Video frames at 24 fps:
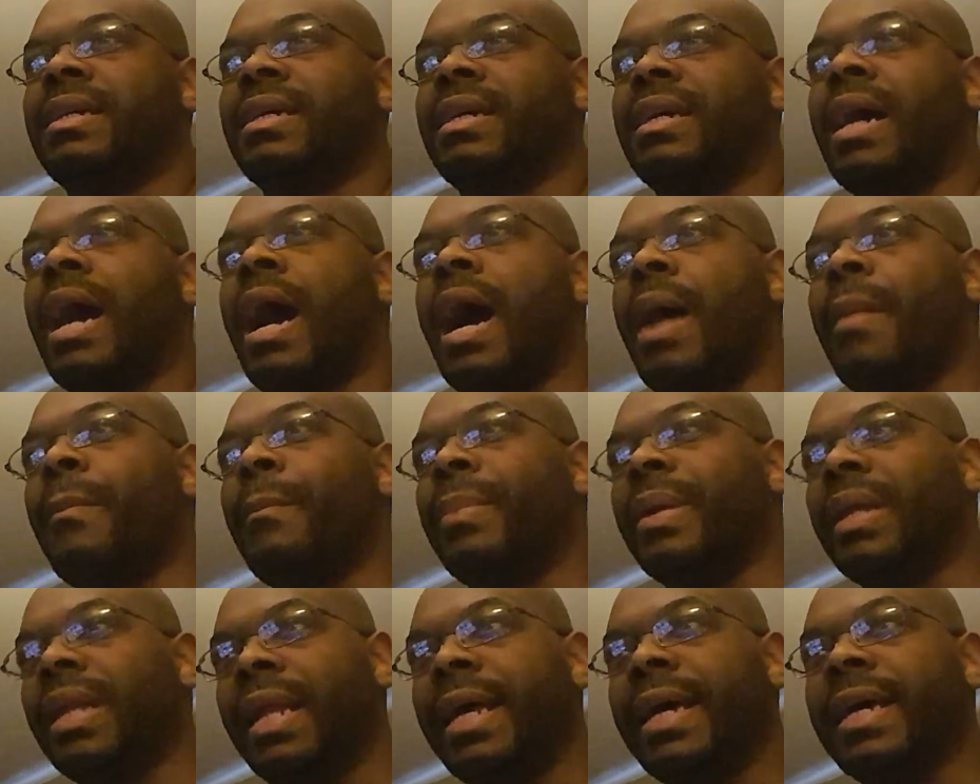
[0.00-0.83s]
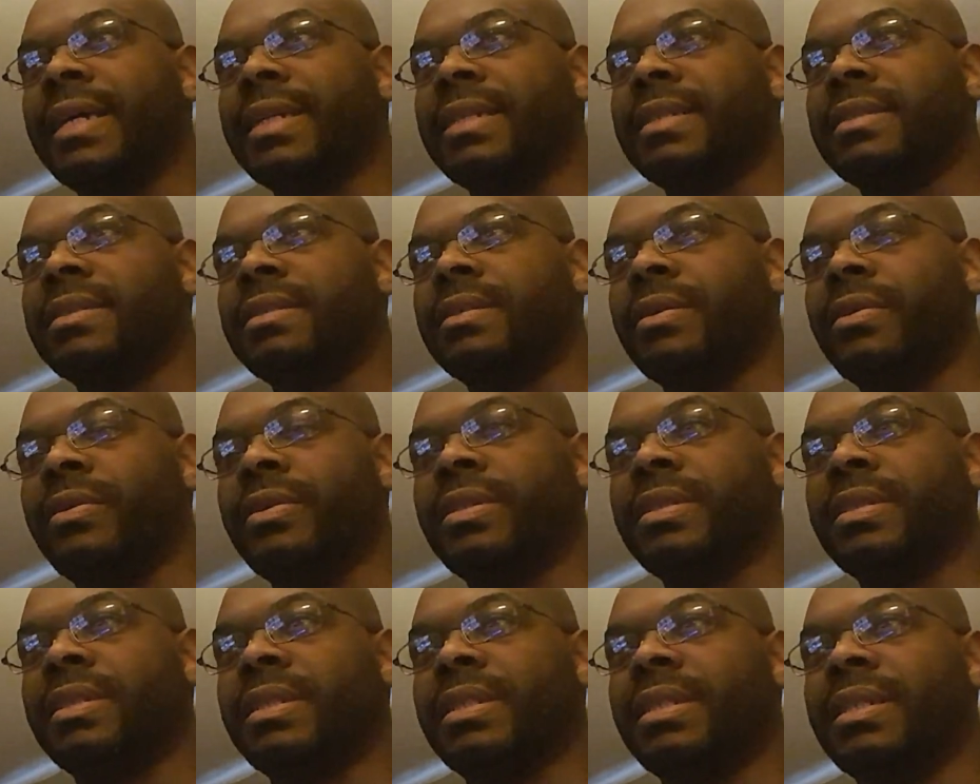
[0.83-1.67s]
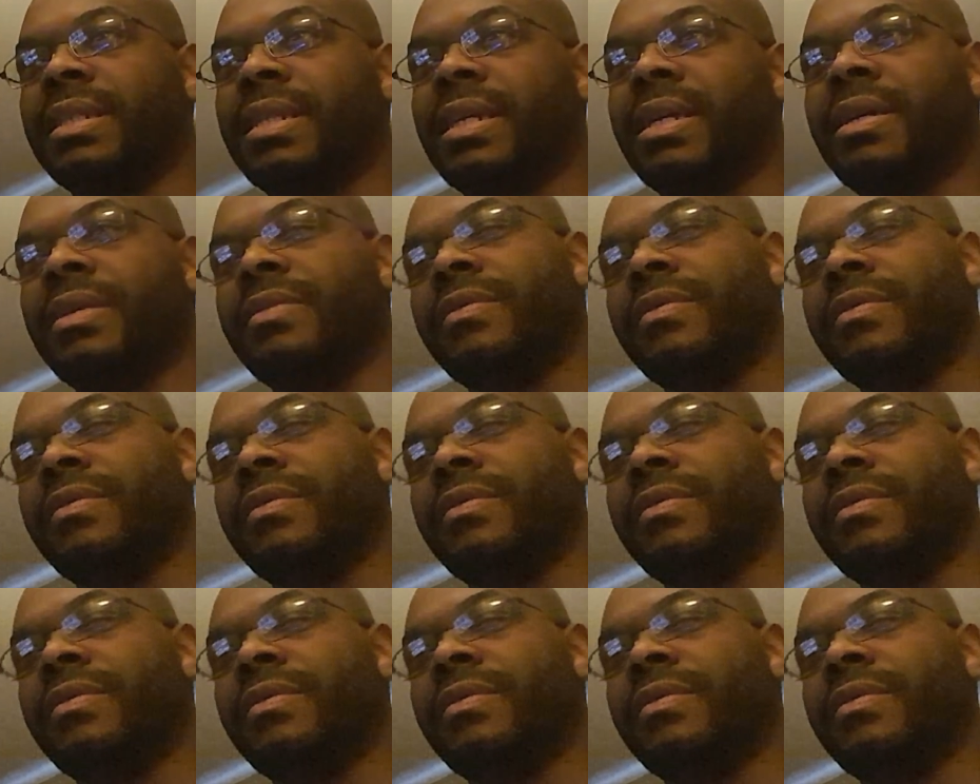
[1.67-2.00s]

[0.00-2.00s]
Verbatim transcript: complex or anything like that.